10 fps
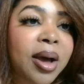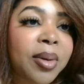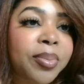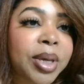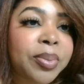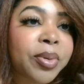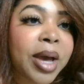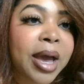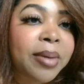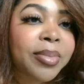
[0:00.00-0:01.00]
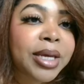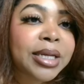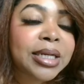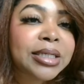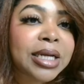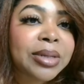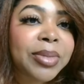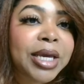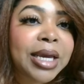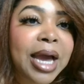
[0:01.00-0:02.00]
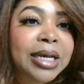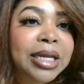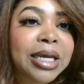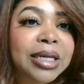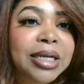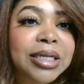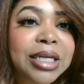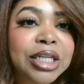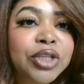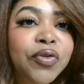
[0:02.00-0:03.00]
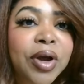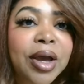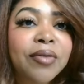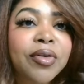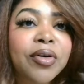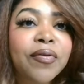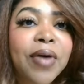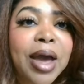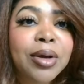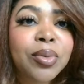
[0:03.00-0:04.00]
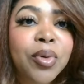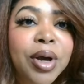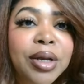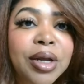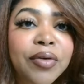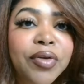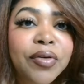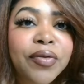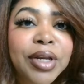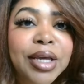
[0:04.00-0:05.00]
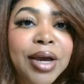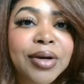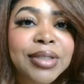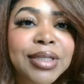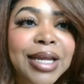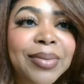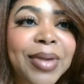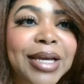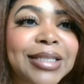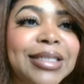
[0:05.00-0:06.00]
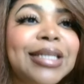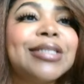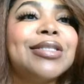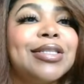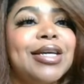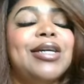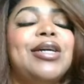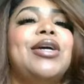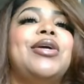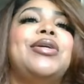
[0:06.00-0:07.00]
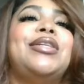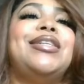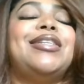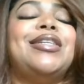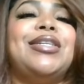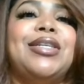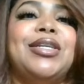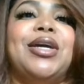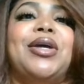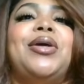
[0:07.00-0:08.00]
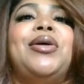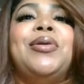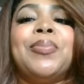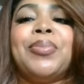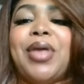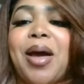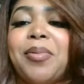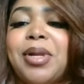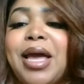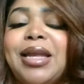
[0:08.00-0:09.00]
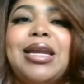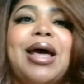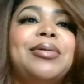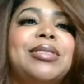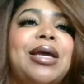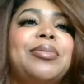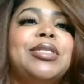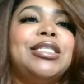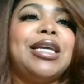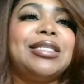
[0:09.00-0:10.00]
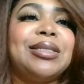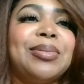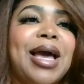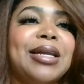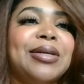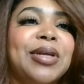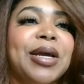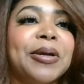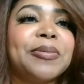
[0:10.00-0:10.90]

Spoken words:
People have been telling me I need a niche forever. Found one of your videos and it made sense. Good. I'm glad that I was able to shed some light on that.